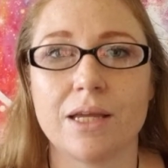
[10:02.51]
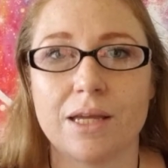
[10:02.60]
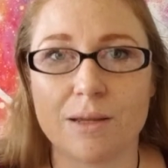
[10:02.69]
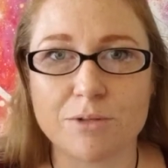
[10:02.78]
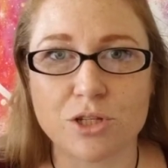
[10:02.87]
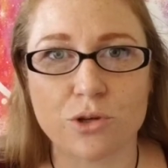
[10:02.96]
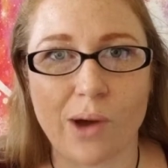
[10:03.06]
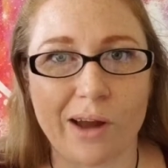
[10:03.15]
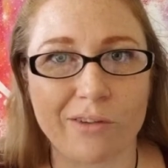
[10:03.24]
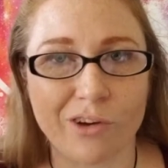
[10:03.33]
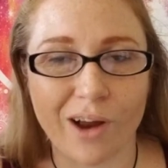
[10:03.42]
keeps you
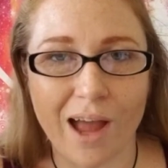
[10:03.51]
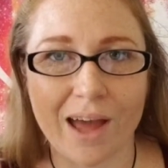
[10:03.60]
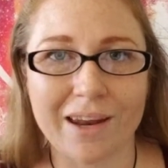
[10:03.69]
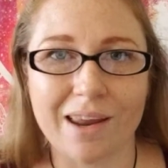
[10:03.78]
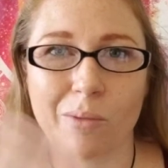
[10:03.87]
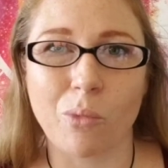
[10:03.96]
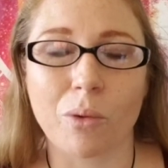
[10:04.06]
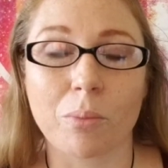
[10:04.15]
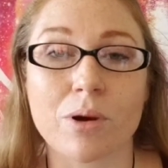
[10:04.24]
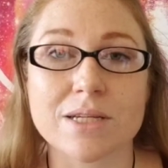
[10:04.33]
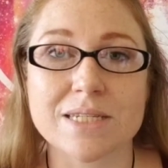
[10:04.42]
out of your head and more
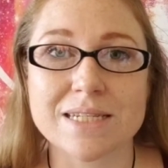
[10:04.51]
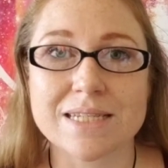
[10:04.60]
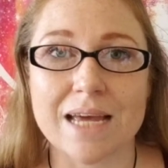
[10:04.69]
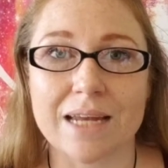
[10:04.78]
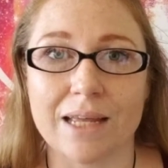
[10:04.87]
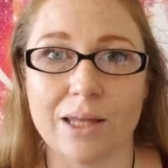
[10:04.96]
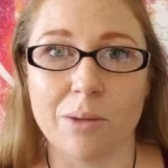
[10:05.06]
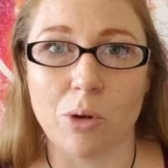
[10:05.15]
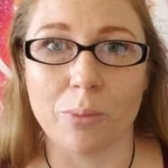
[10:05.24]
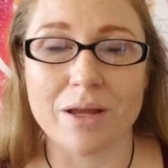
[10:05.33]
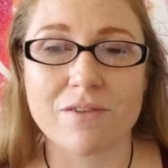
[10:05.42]
present and in the
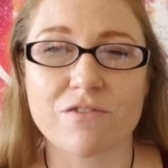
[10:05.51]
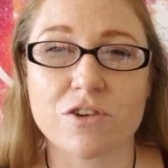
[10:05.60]
moment.